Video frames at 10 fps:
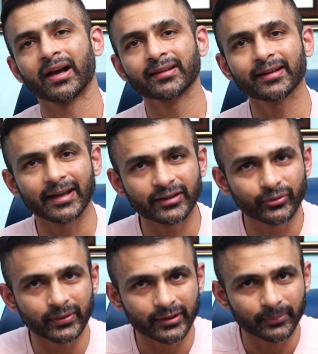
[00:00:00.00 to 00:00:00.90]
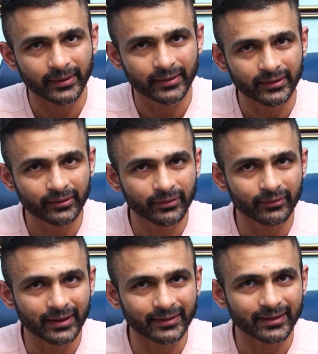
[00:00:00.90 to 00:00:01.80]
And the H V S pannittu we
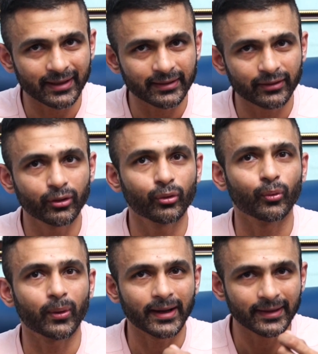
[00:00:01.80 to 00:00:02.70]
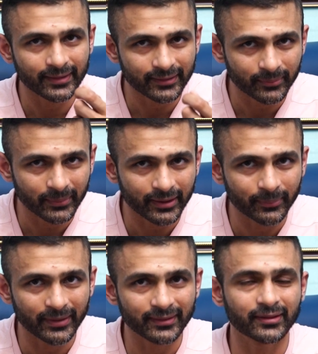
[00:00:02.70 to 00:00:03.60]
will exactly know why in the mari
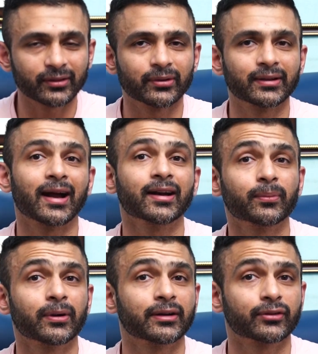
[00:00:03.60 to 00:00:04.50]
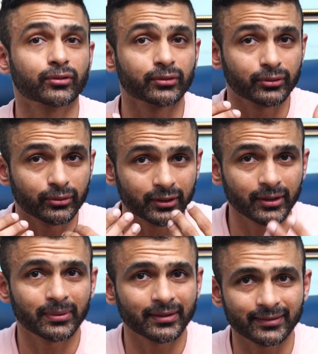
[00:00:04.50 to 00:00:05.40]
patient ku vandu antibiotics kuduttu kuda
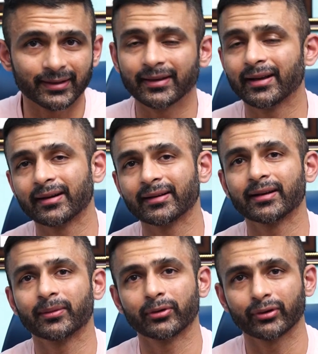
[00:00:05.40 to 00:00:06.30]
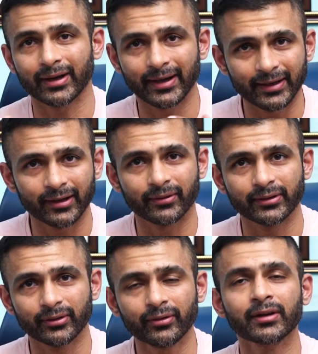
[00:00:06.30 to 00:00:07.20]
namalku sariyagala namalku or idea
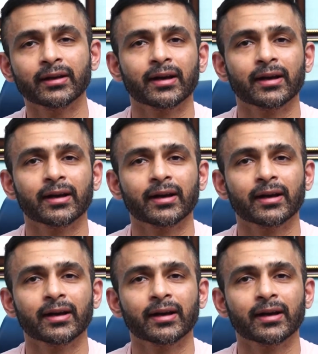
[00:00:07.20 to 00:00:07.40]
vandrum.